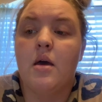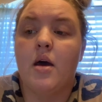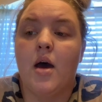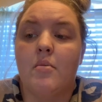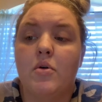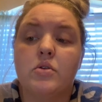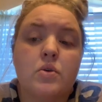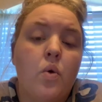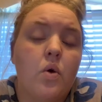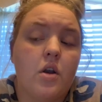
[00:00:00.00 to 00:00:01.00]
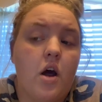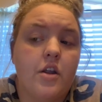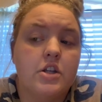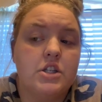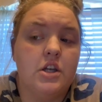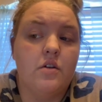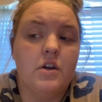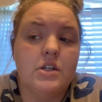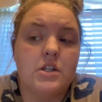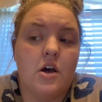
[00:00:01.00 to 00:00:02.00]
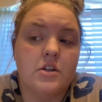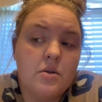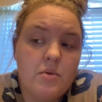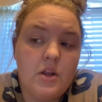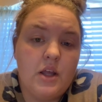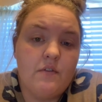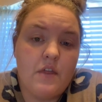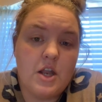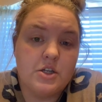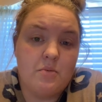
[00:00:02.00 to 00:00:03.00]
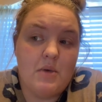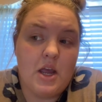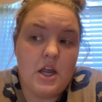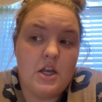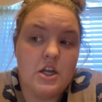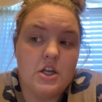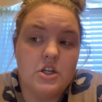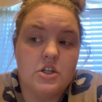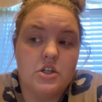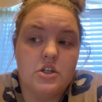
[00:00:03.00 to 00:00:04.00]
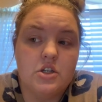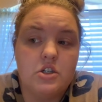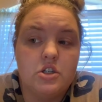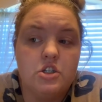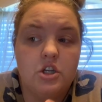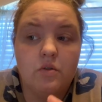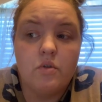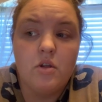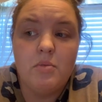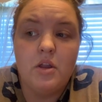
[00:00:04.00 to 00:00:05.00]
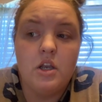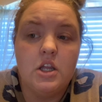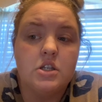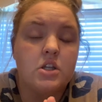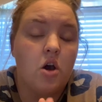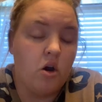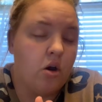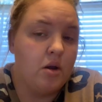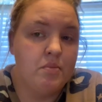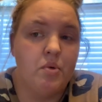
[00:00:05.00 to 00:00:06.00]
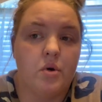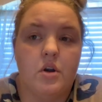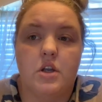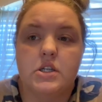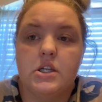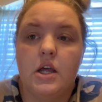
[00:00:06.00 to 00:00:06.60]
Most core knowledge theorists also believe that domain general abilities are important.